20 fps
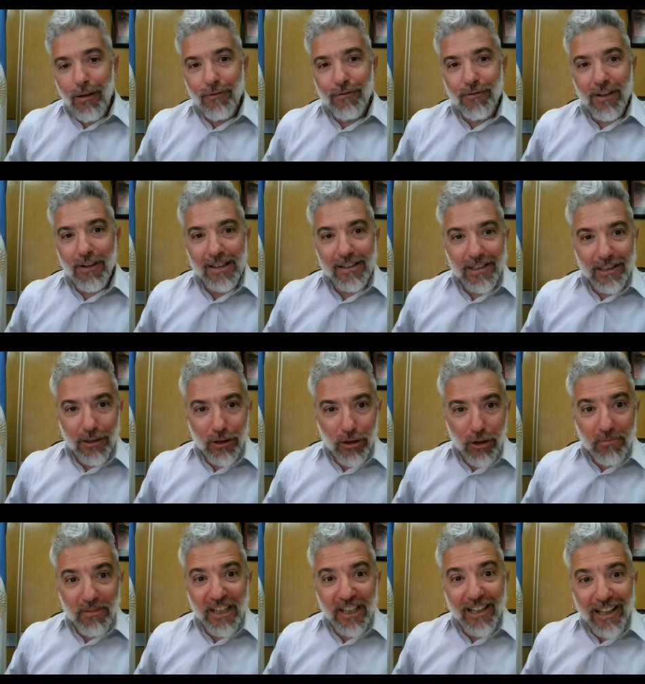felt in
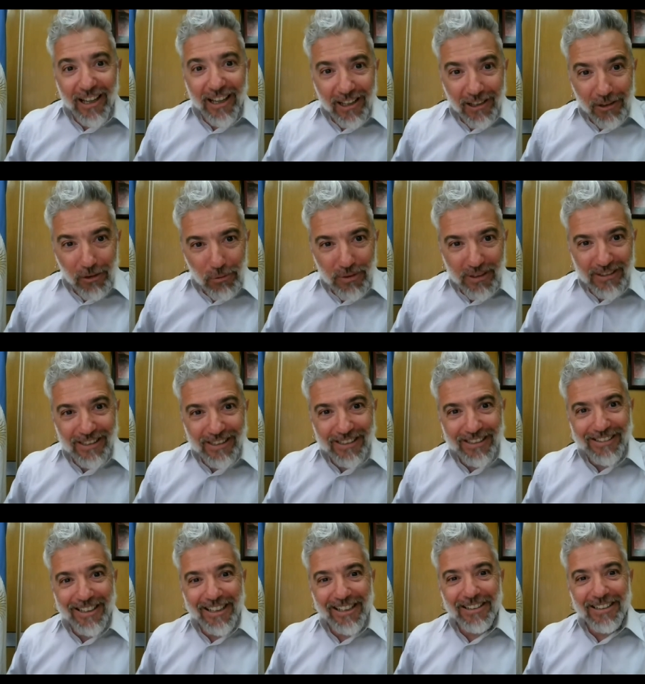love again with
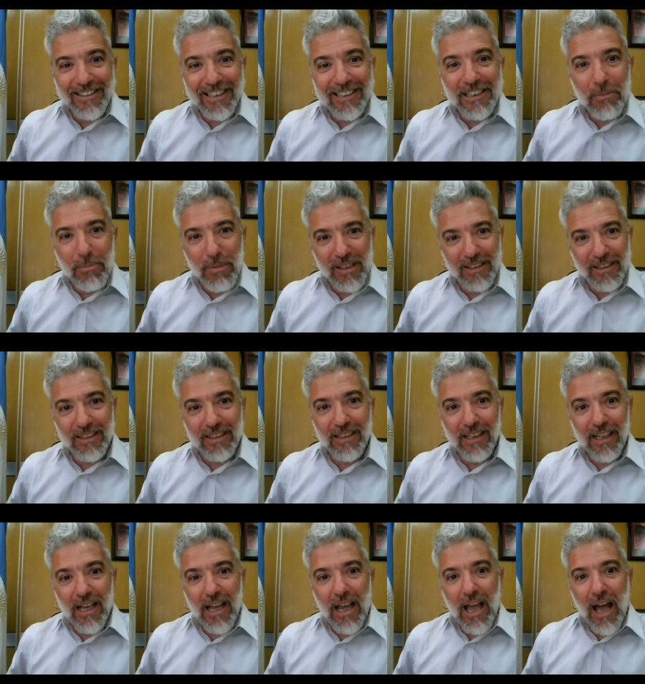their disciplines
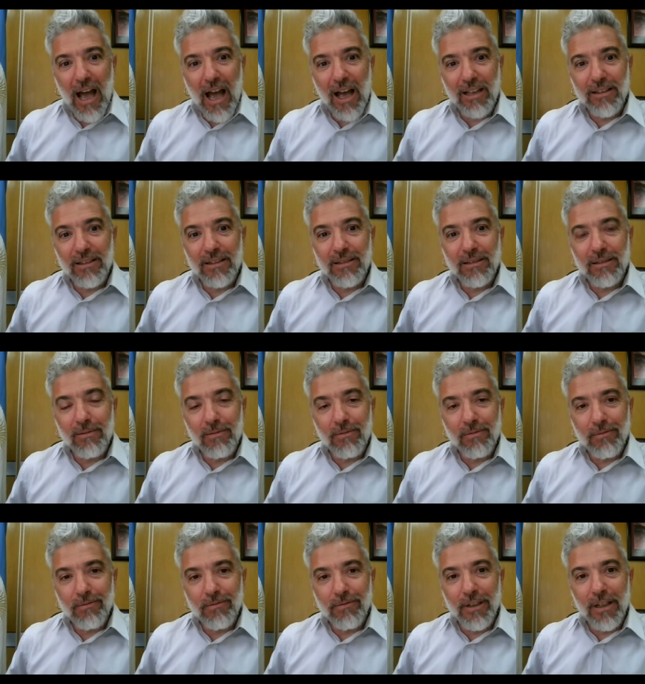and
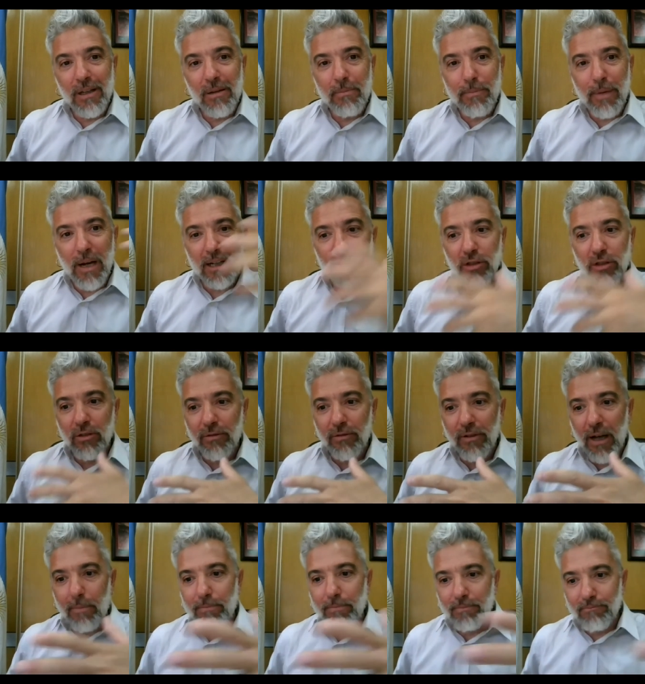feel parts of
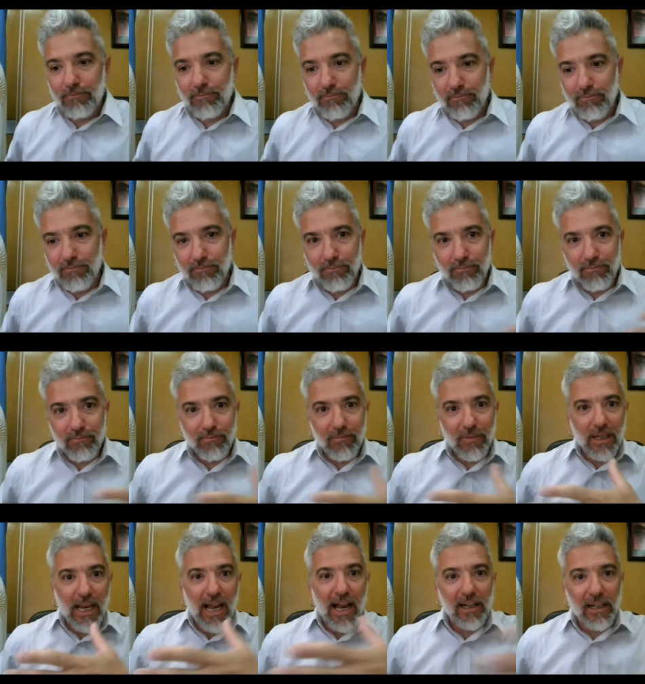a
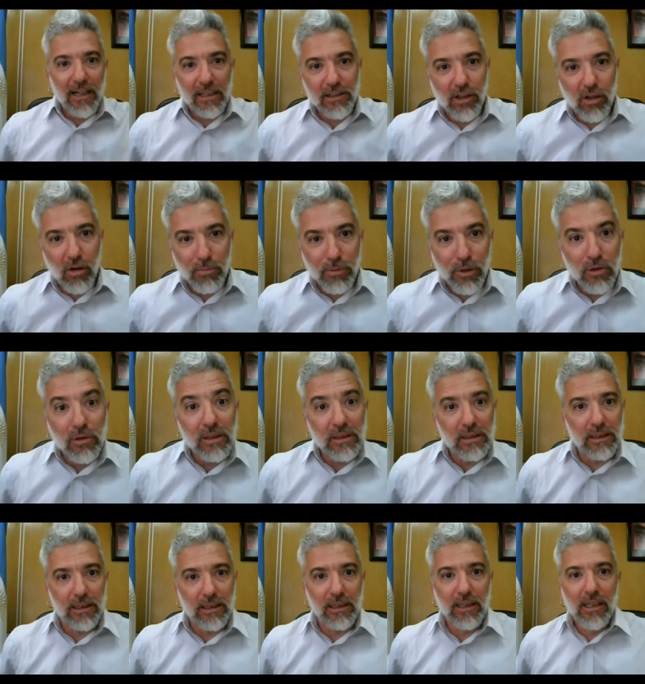largest
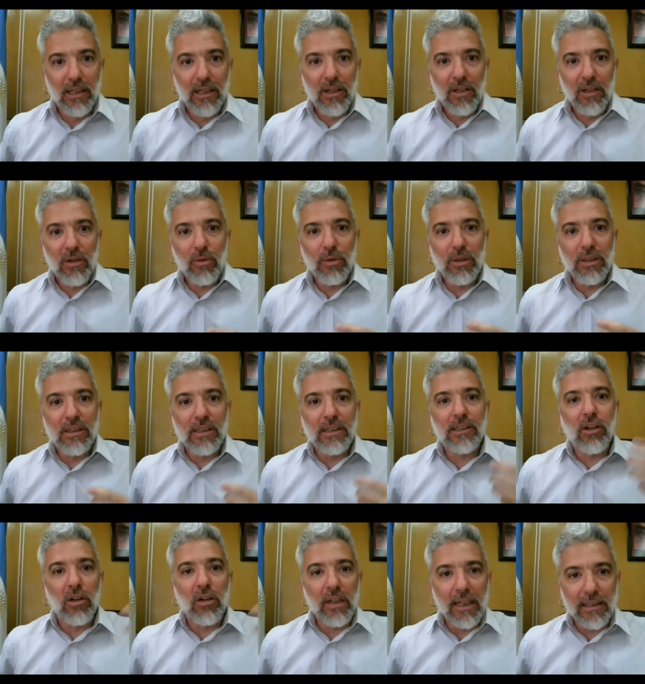community, which is
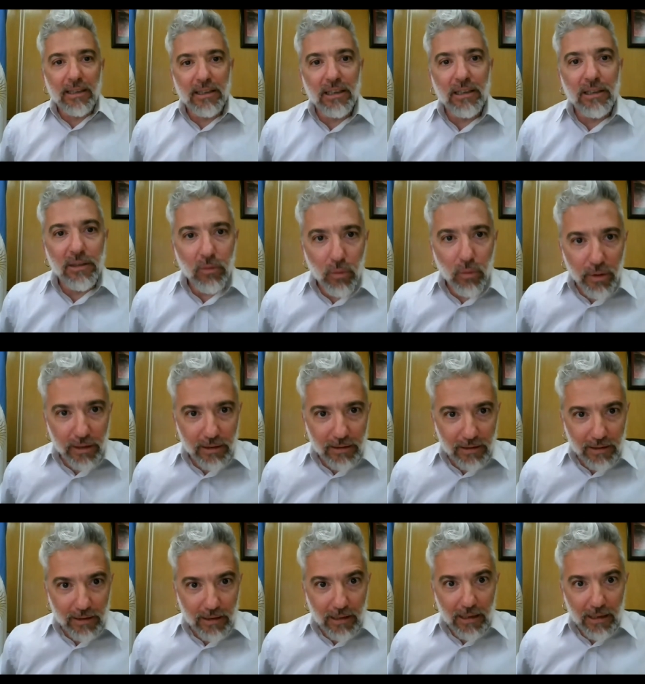connecting with
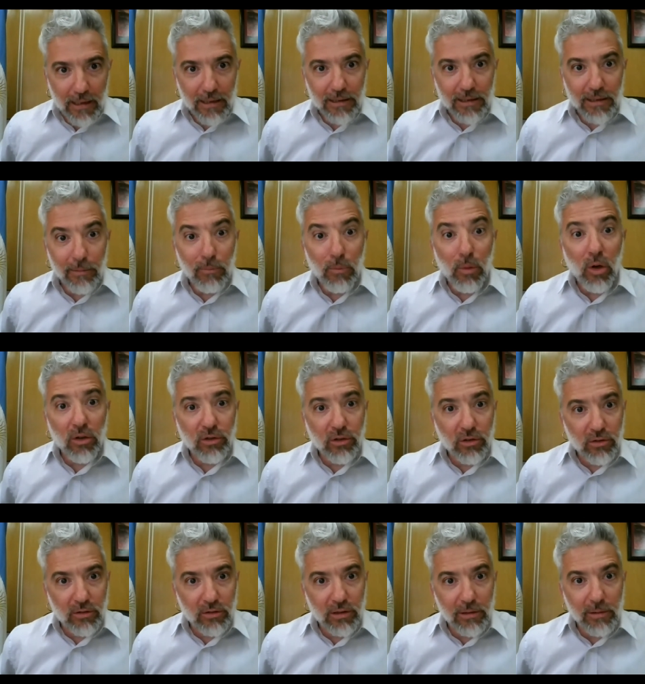the
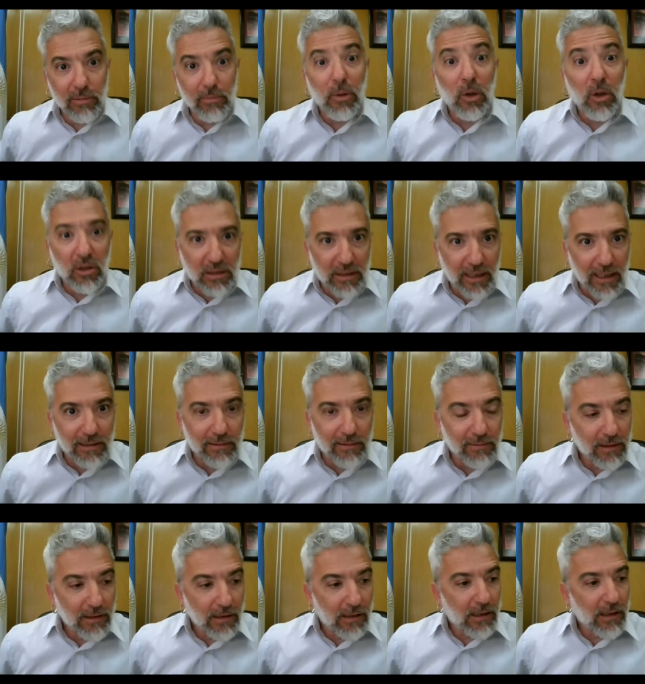most
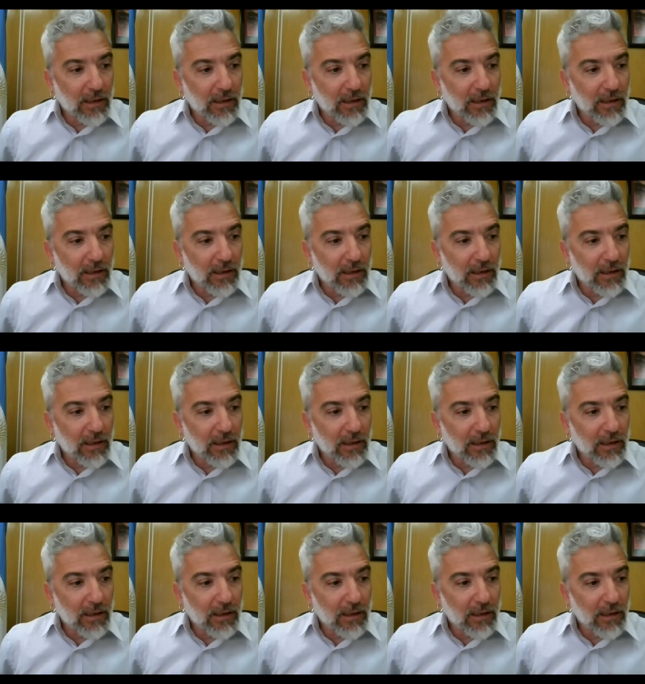important